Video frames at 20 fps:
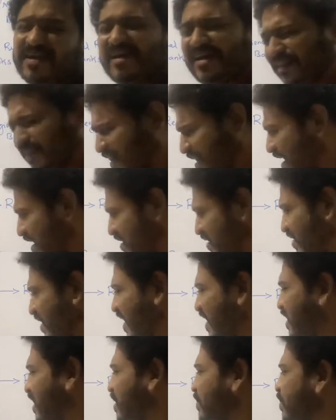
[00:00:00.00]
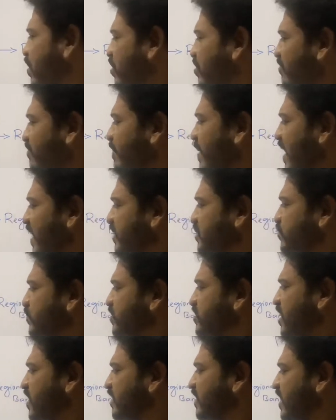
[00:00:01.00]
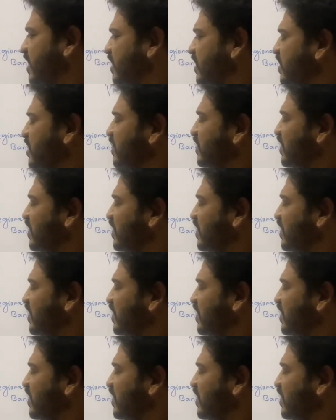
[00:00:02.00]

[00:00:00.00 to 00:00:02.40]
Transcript: There are n number of banks which are there.